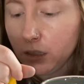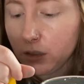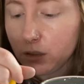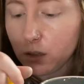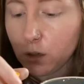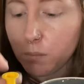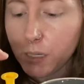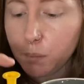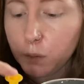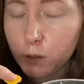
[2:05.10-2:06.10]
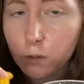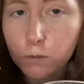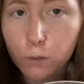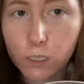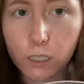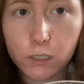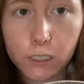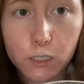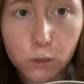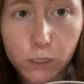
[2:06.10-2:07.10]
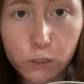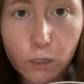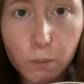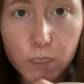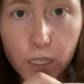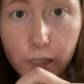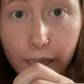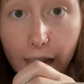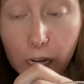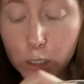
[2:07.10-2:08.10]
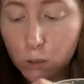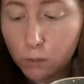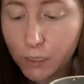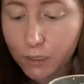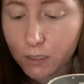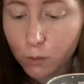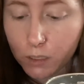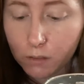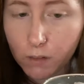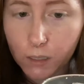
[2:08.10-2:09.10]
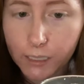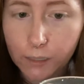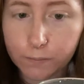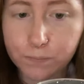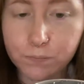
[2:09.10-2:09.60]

So my blue food coloring is going to represent the actual rain that's going to fall down.